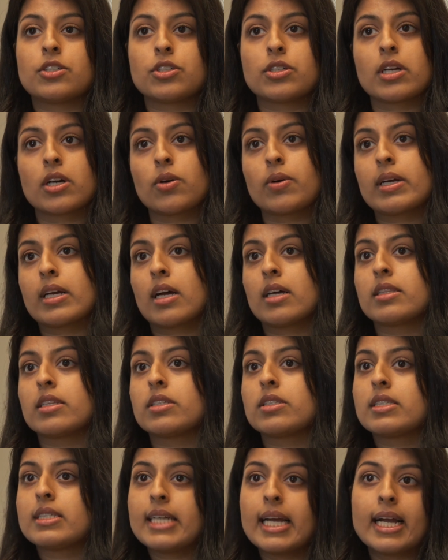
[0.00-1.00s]
get you going on
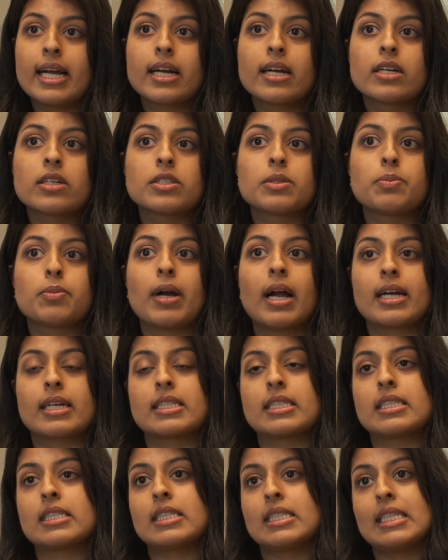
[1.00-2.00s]
the stairs,
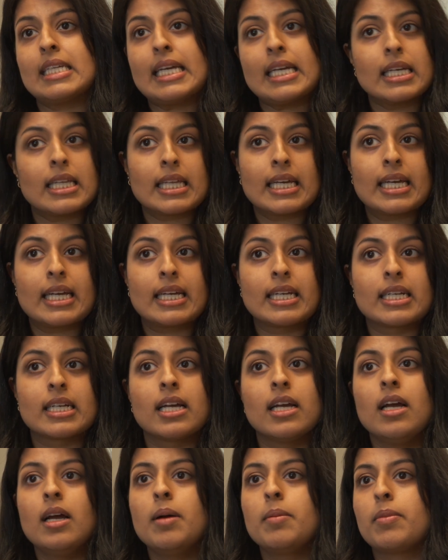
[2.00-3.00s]
practice kneeling,
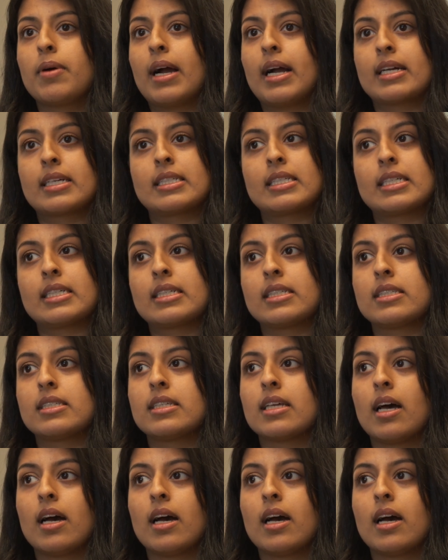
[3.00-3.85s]
practice